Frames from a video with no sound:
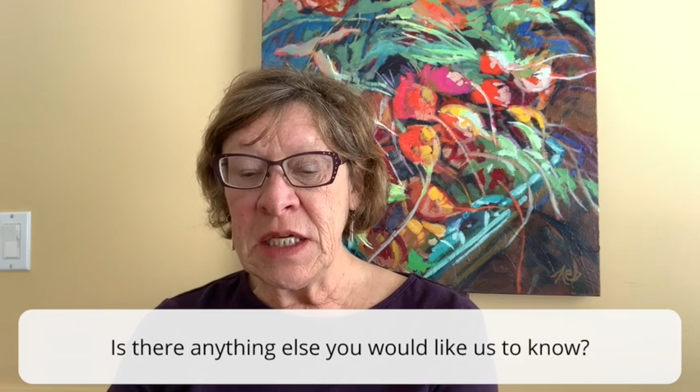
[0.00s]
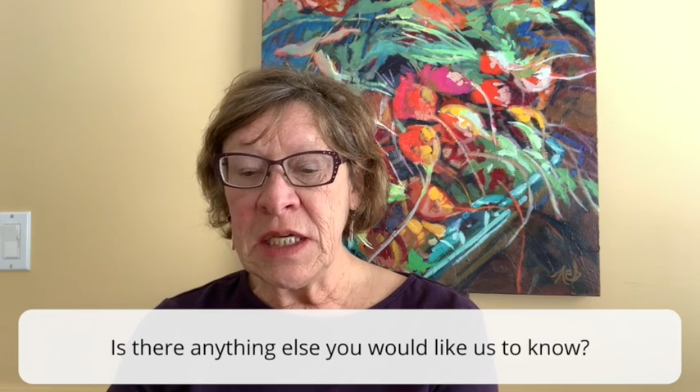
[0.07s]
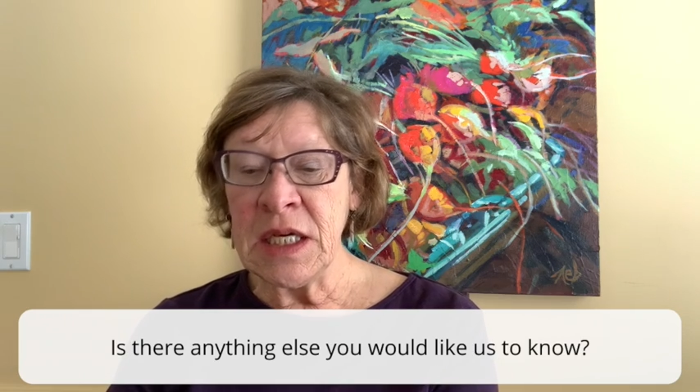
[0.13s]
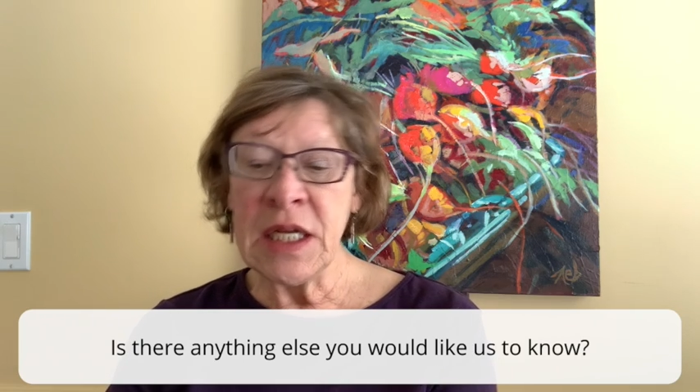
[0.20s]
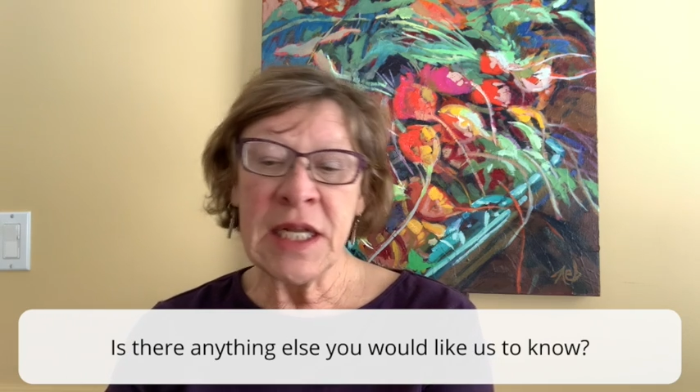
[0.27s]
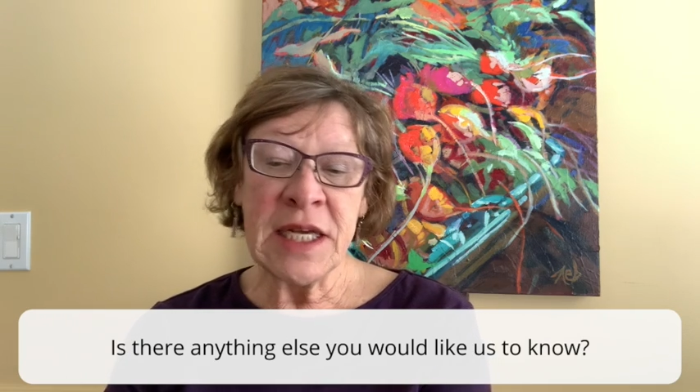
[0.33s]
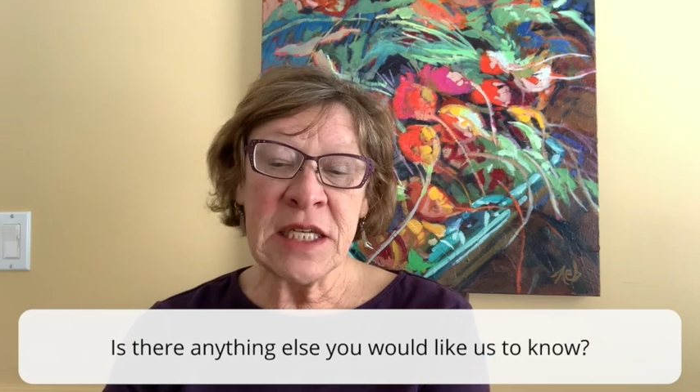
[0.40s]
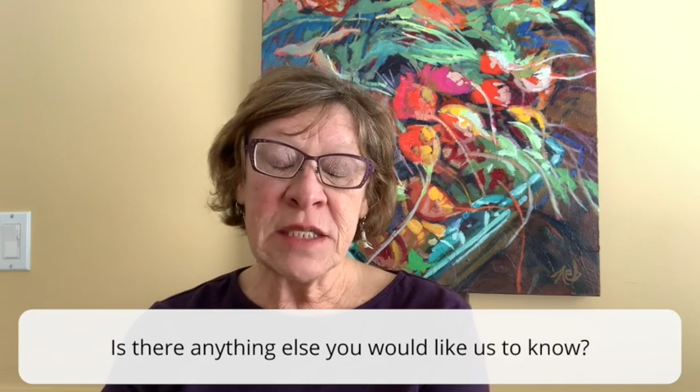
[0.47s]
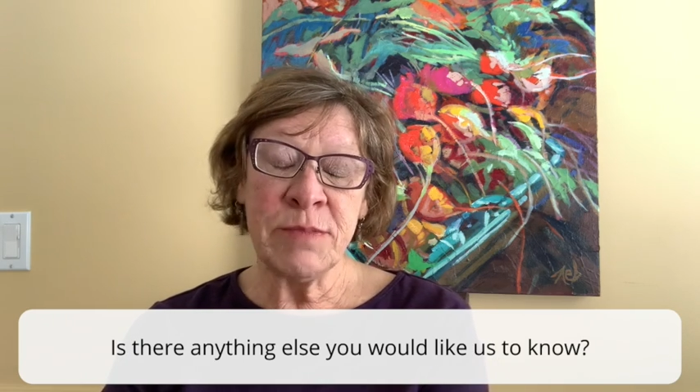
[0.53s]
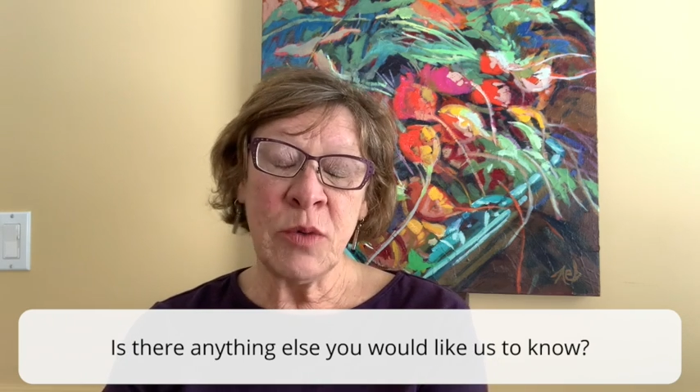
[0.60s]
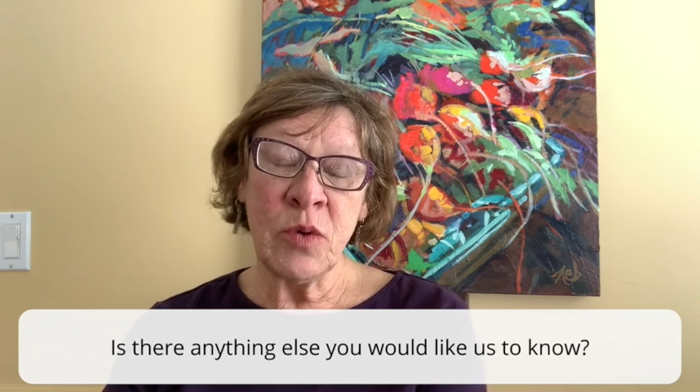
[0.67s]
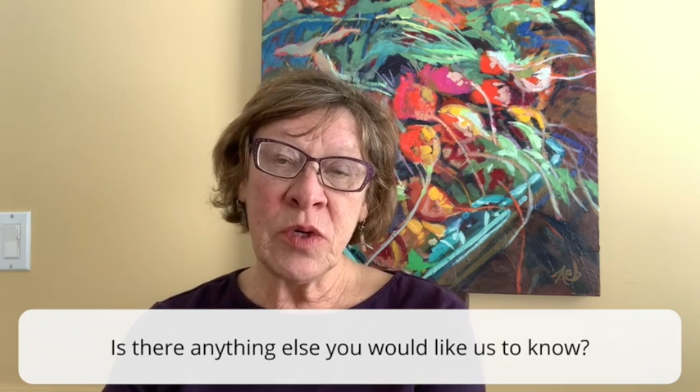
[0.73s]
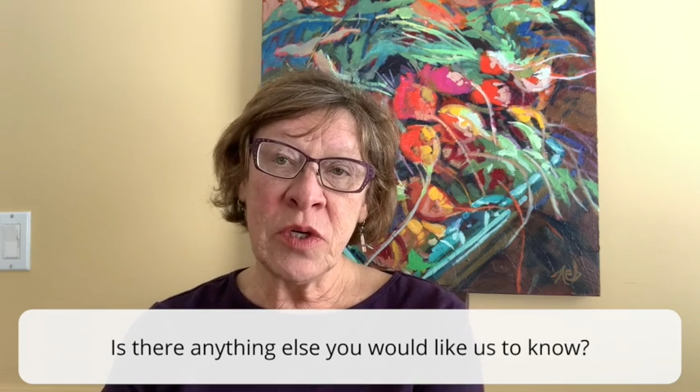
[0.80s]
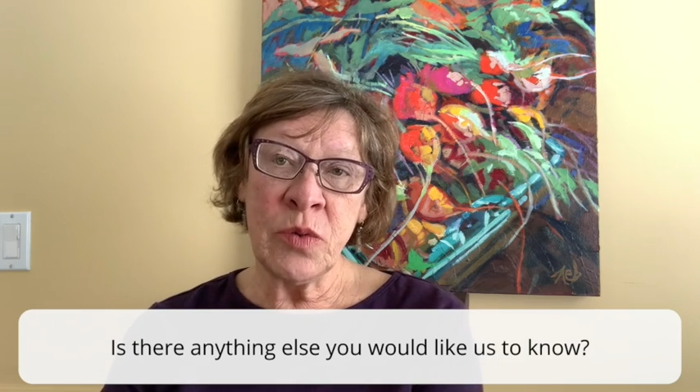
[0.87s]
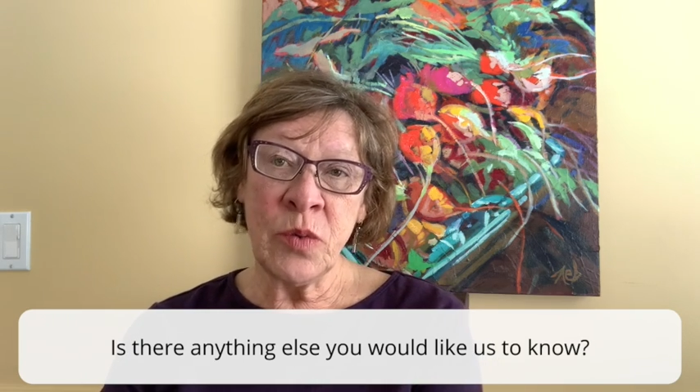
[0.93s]
I like
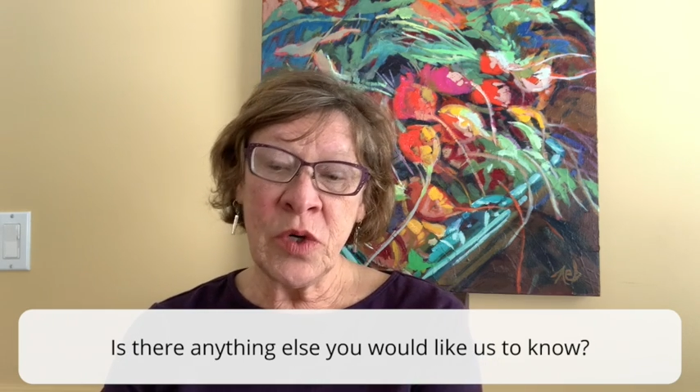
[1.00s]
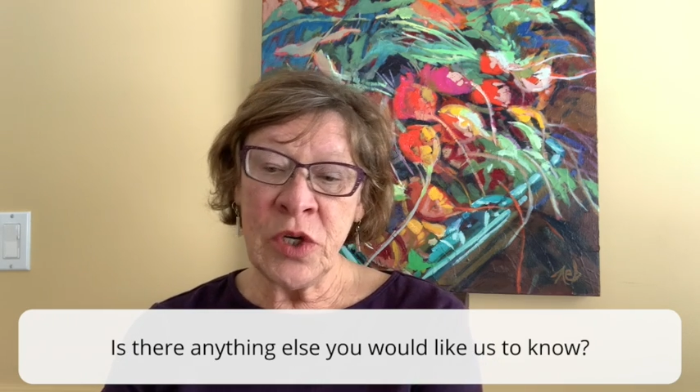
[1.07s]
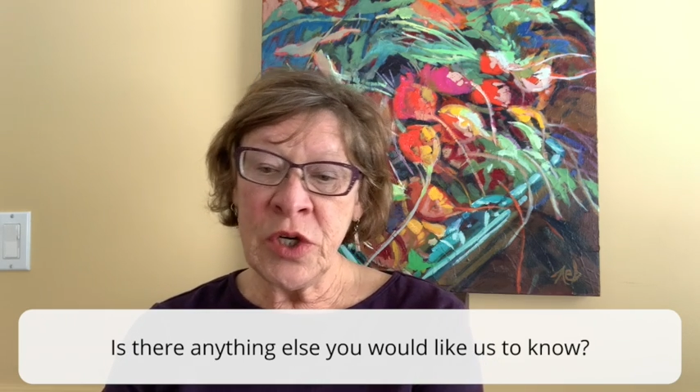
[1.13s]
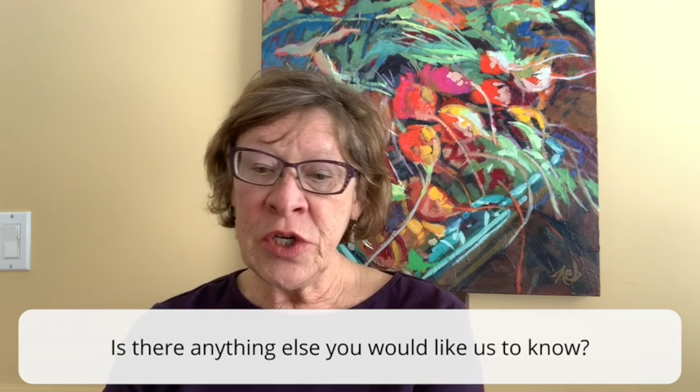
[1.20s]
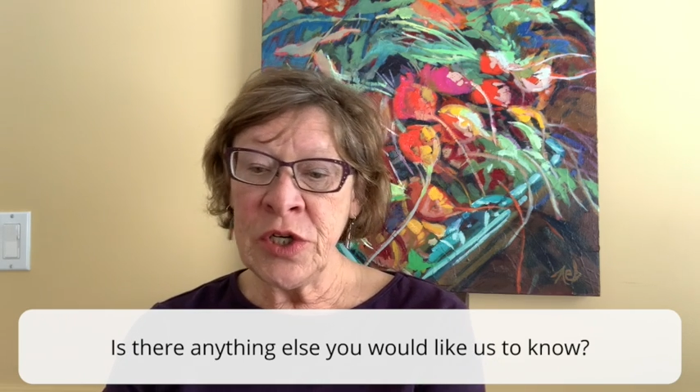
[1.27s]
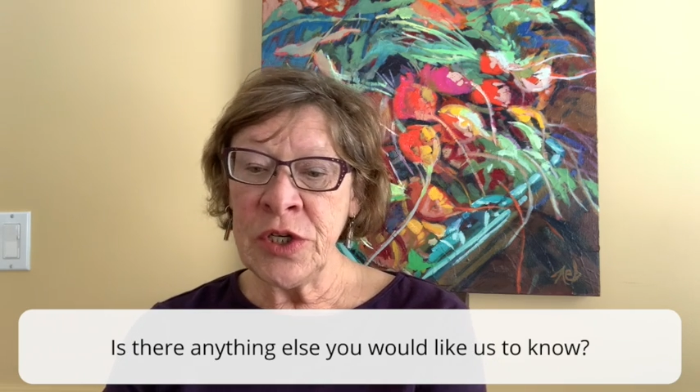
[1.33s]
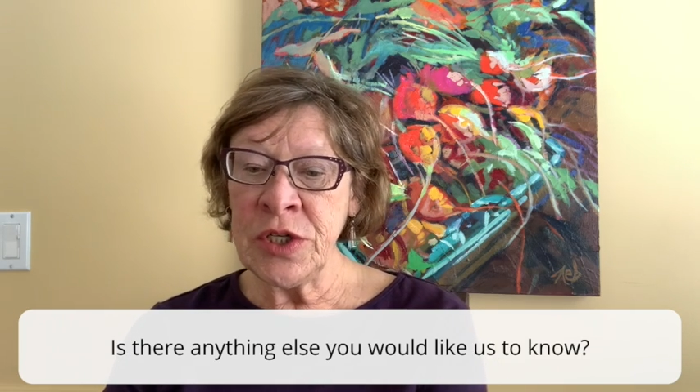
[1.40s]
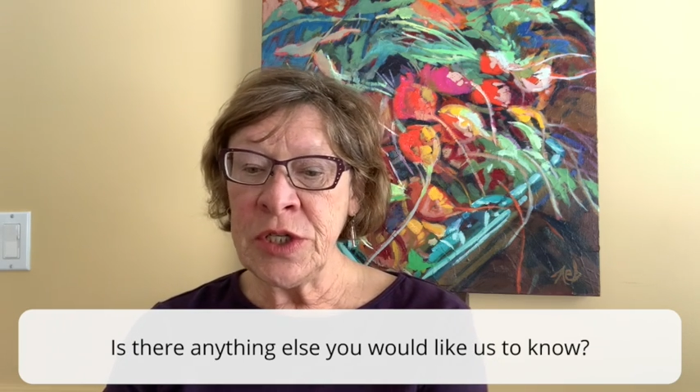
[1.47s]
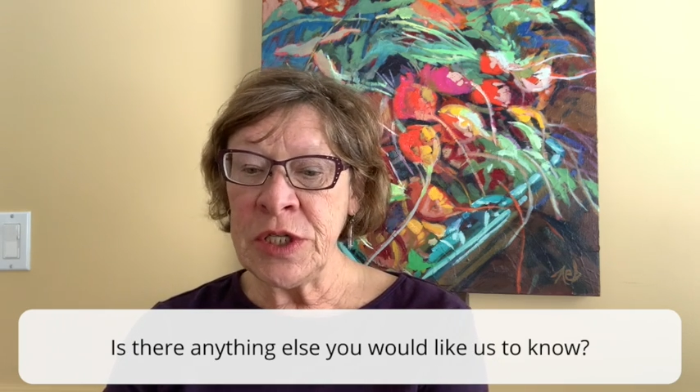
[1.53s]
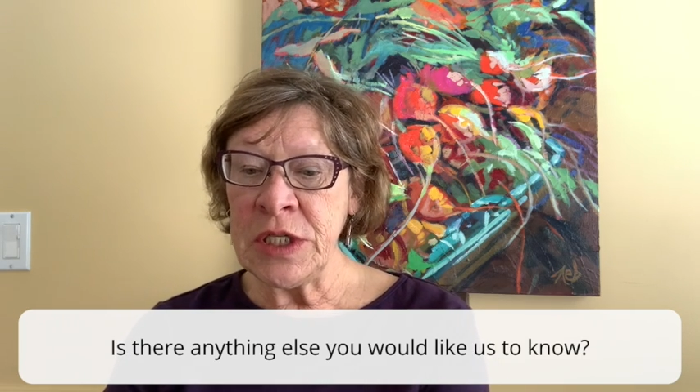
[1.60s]
spoken word.